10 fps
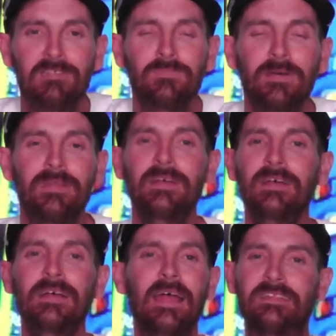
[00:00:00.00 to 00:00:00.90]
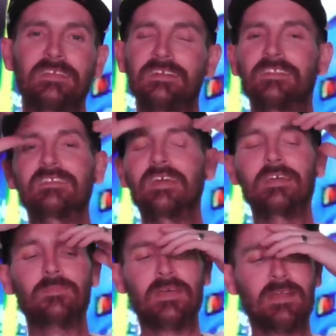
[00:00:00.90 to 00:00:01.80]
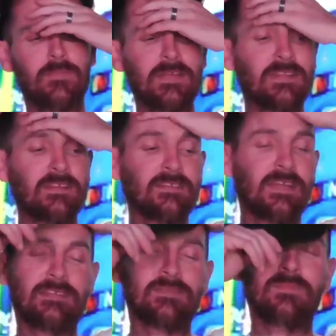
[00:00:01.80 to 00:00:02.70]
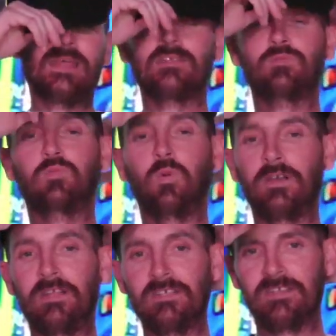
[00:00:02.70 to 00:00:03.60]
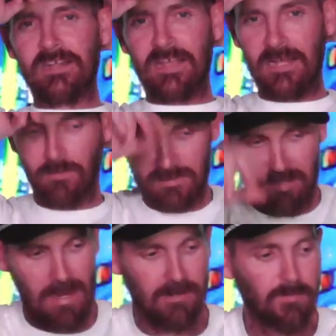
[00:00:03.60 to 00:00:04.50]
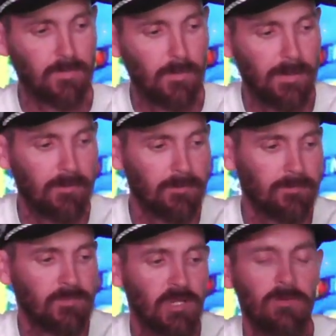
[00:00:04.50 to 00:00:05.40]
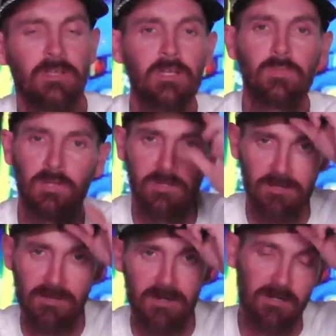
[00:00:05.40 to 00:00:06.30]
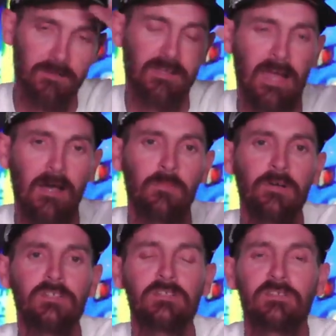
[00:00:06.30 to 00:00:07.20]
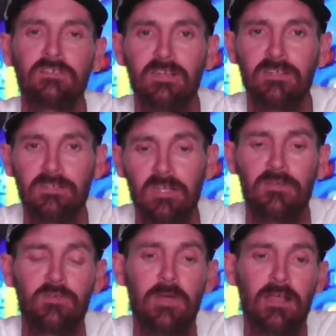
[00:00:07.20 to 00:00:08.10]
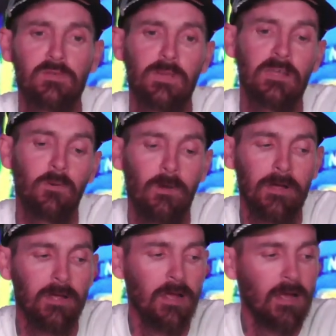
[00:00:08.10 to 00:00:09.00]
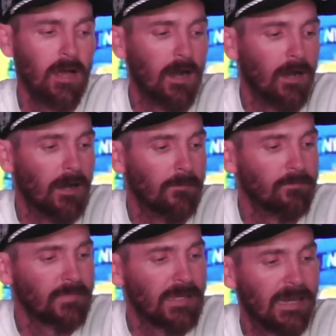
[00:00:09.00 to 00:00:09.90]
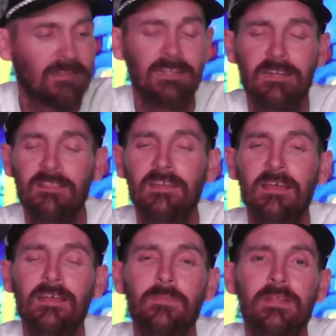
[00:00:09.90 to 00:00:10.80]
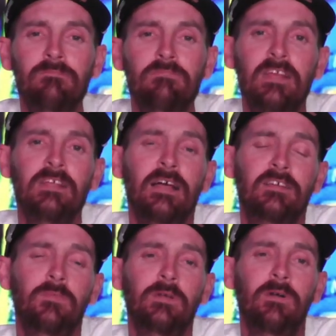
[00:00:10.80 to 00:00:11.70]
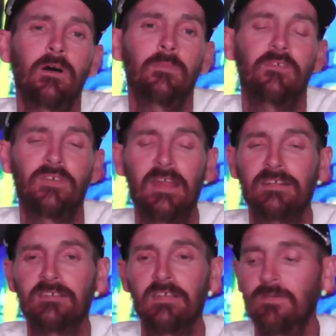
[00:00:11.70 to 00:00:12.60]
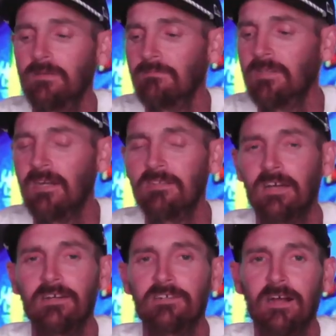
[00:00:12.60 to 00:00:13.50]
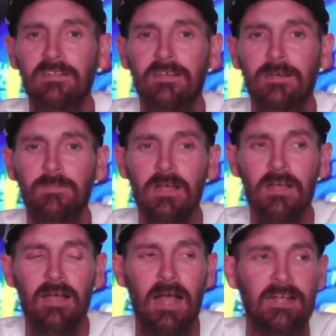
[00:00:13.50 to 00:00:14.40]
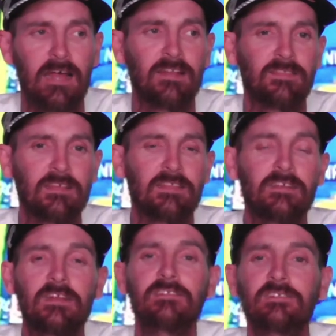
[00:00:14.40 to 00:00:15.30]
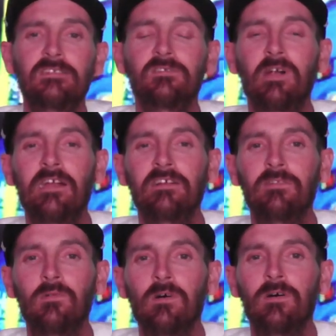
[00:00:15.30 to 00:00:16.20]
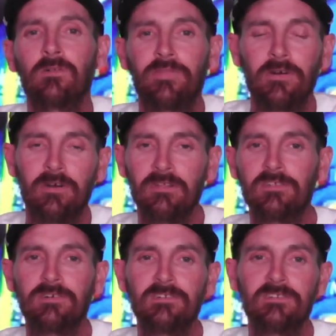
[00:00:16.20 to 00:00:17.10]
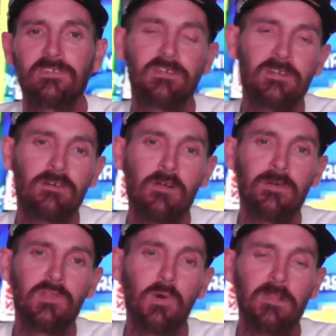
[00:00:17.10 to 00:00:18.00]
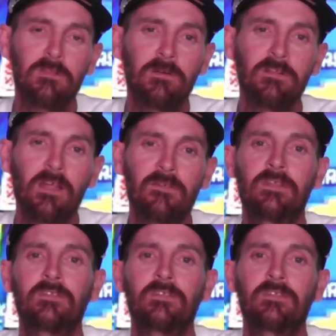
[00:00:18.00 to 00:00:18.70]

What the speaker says: But at the end of the day, man, I mean, that's what it is. Denny Hamlin kind of propelled Joe Gibbs into the era of the Kyle Busch and success, if you ask me, in a way. And at the end of the day, I mean, Denny, I could be wrong, but FedEx leaving, Denny's contract's up. I kind of think that Denny sees the writing on the wall. 3rd entries this year over at 2311.